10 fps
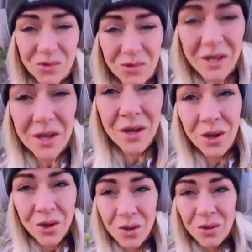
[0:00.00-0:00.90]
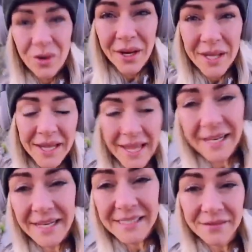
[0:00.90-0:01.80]
old right?
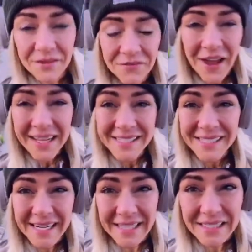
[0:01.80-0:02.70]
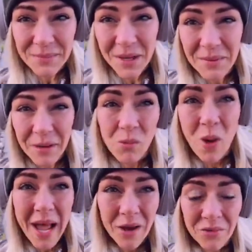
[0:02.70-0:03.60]
And it's fascinating to me. I'm like,
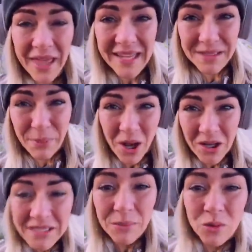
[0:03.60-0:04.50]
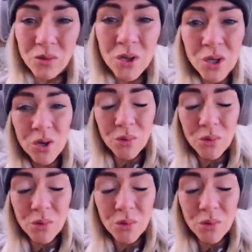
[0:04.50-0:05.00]
wow, that's possible